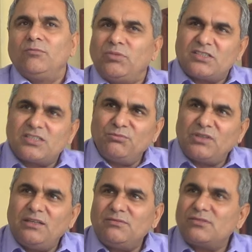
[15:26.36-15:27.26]
But
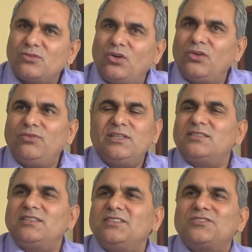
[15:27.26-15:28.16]
sometimes always
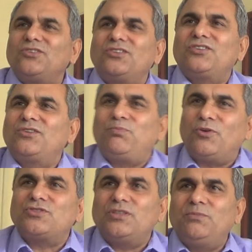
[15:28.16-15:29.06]
it is not
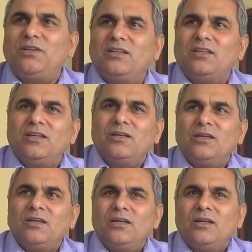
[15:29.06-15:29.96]
possible.
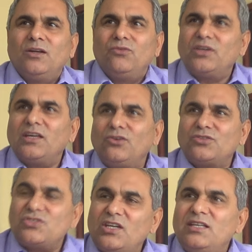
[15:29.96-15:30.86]
We
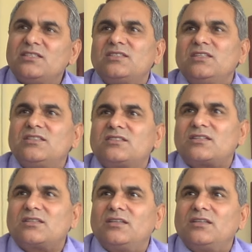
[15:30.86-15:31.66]
cannot change this